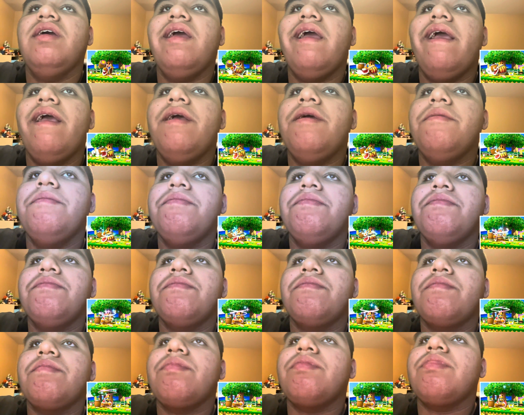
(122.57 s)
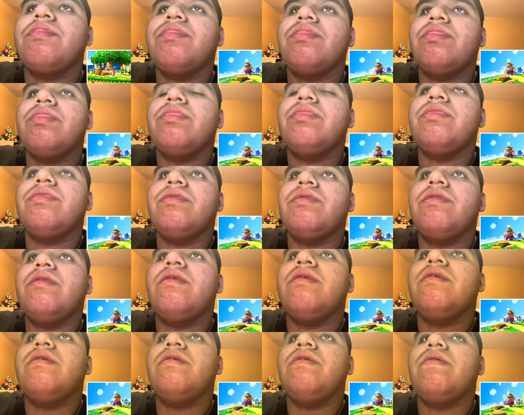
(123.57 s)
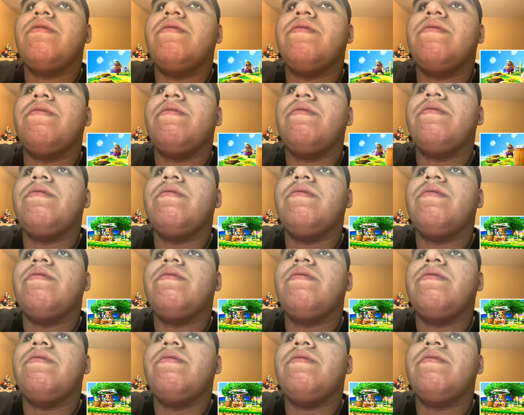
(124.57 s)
Nothing is said.